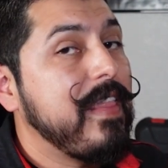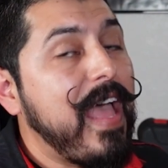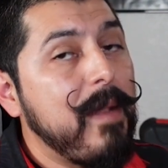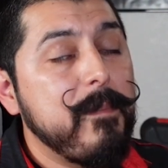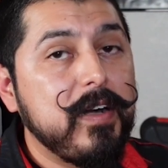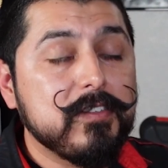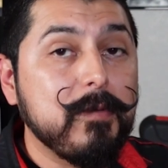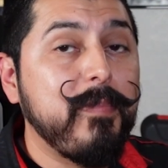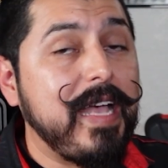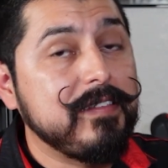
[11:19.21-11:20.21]
that
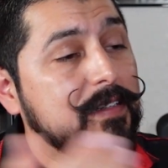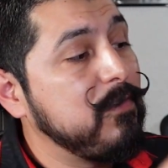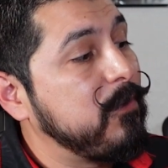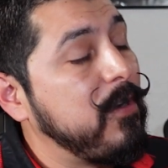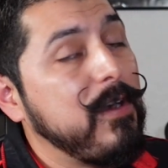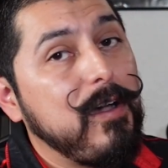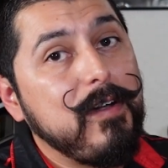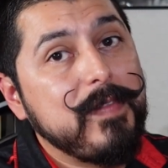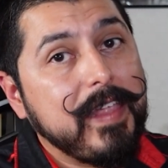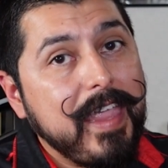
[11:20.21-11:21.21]
person passing in front
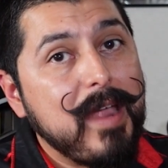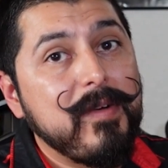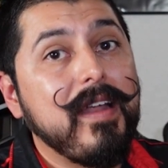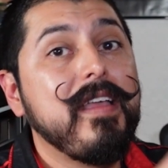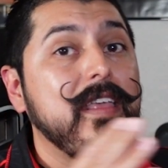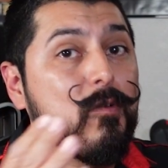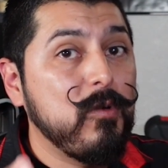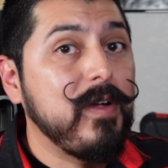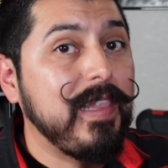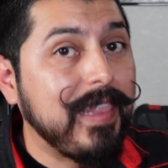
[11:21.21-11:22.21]
of the camera
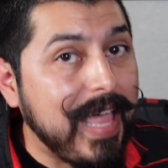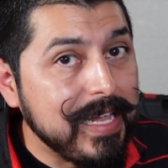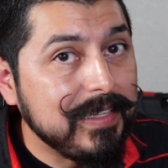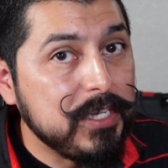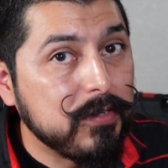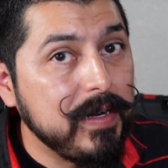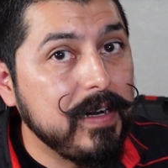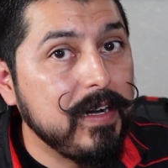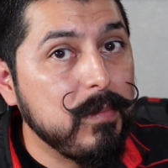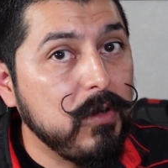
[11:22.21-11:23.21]
will likely
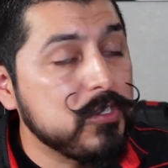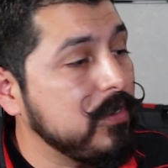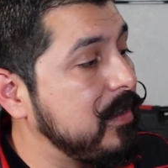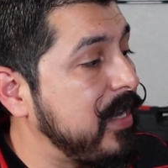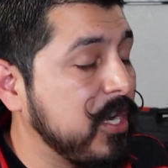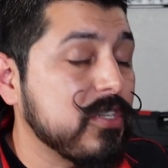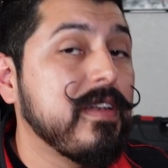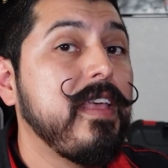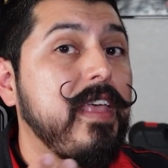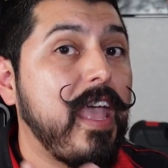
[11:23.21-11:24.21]
trigger the motion
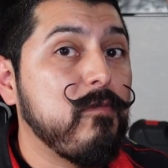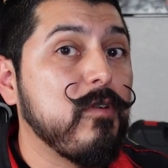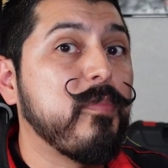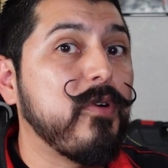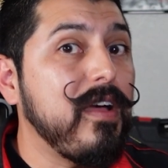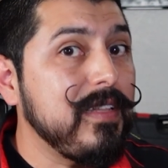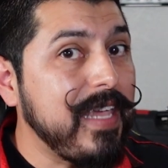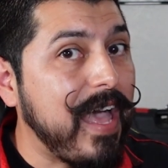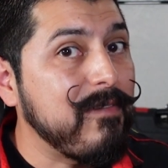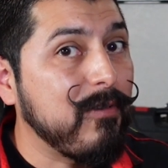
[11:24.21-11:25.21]
detection and will probably
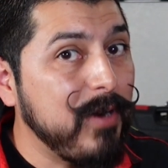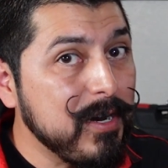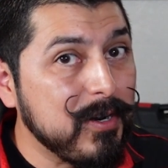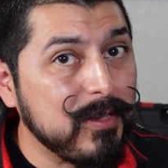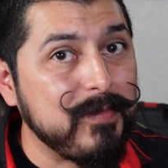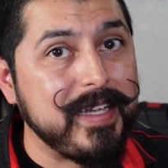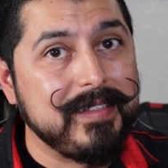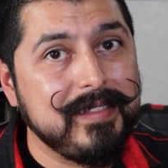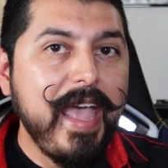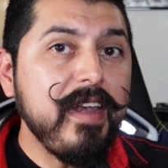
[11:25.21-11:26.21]
have a record of
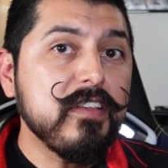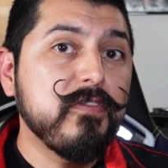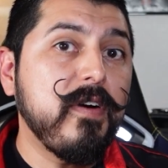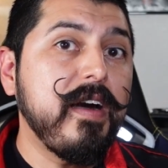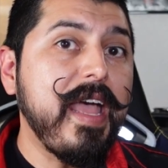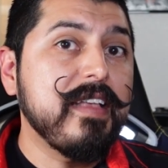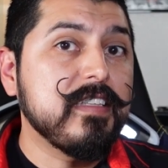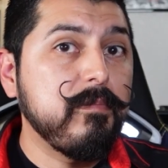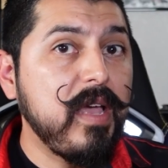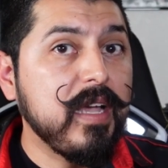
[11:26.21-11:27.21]
it. And as far as
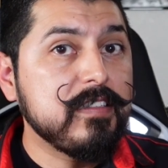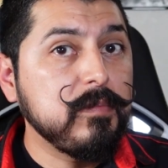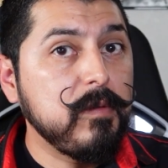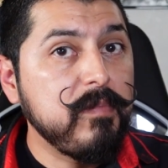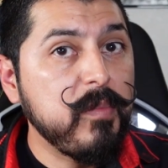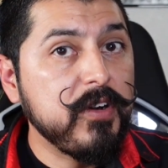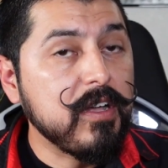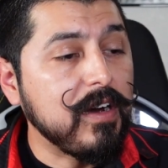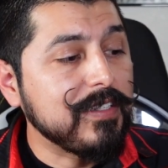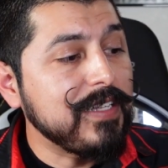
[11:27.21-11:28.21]
the maximum memory
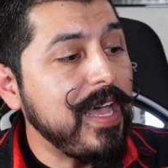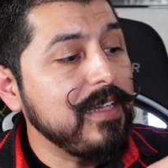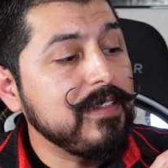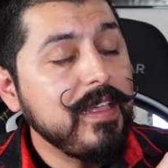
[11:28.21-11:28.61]
card size,